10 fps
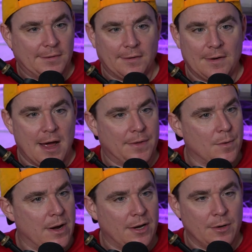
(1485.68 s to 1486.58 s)
is not the
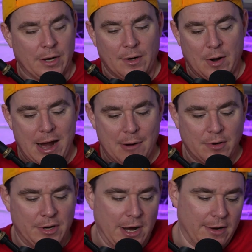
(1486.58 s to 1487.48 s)
way to do it. What I would
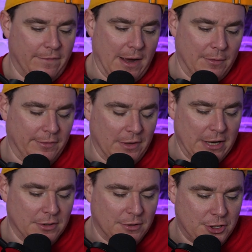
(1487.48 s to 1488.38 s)
have done if I was
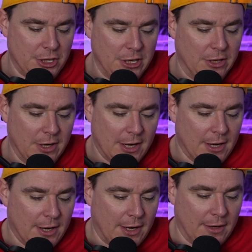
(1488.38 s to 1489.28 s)
Len Shi
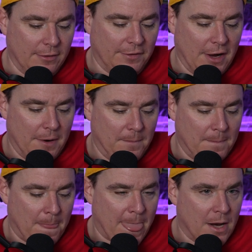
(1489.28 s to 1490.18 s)
is
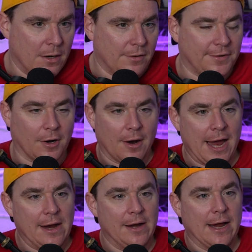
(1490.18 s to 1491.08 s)
start
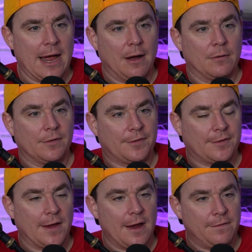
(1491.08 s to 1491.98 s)
handing out
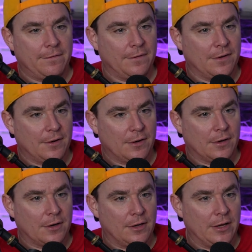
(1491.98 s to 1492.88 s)
safe,
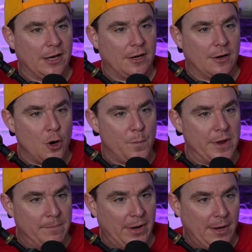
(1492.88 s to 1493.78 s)
clean
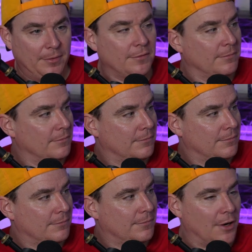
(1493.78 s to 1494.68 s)
opium pipes.
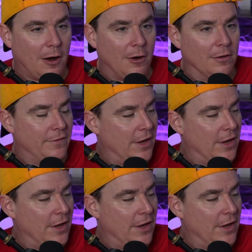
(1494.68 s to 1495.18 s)
to all of